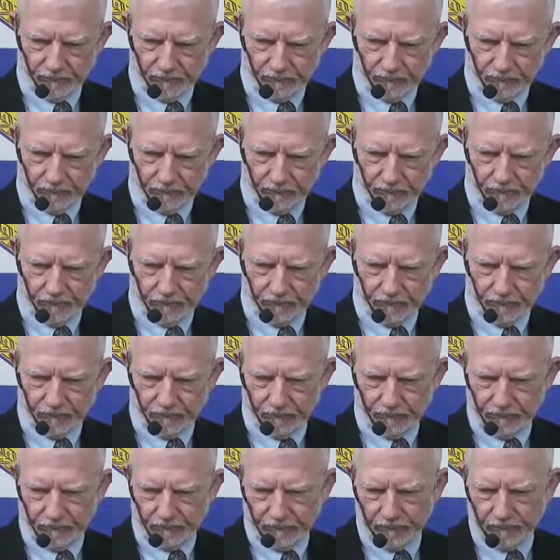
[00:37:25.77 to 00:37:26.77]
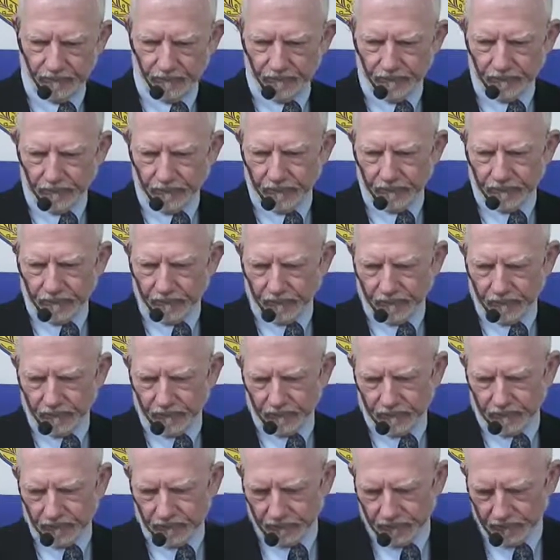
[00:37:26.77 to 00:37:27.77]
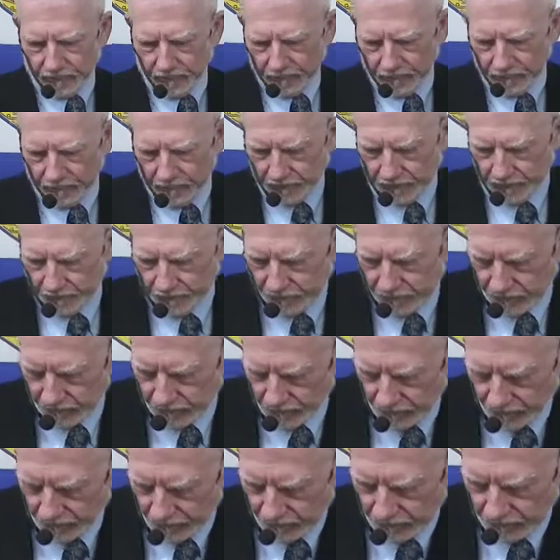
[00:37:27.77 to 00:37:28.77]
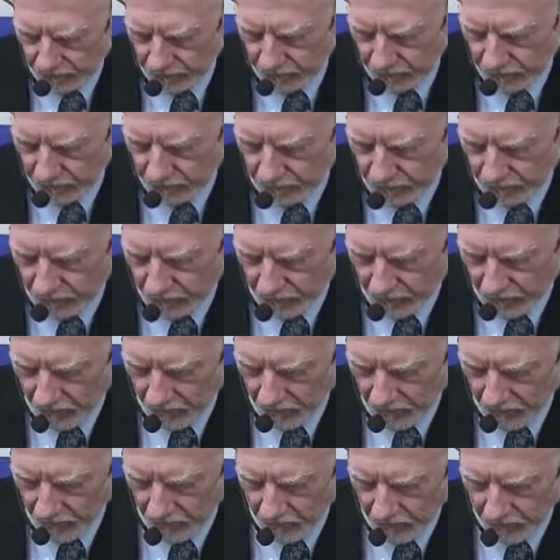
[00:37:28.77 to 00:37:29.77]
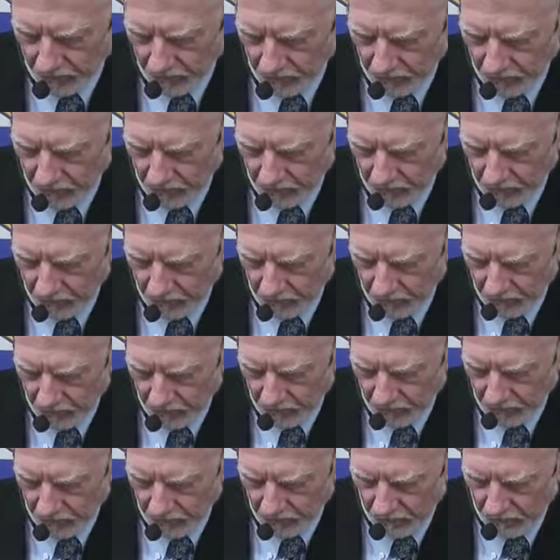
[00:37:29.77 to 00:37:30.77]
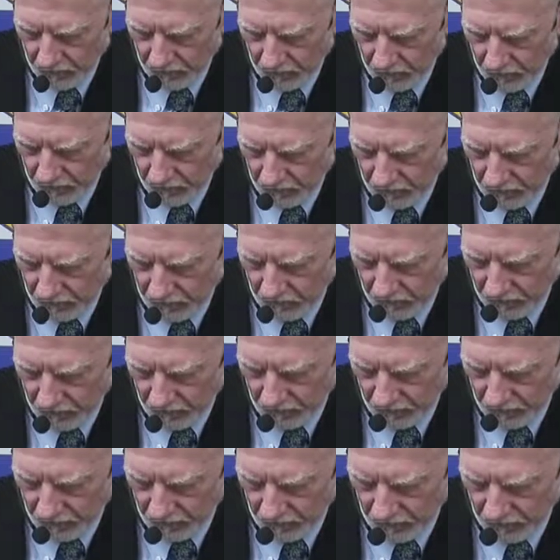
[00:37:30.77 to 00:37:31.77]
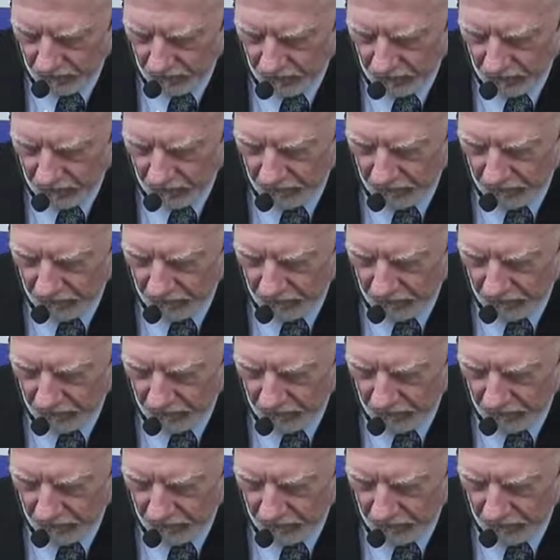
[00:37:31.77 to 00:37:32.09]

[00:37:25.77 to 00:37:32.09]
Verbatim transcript: Um, so, I don't know if we have time to reference those scriptures, but to answer your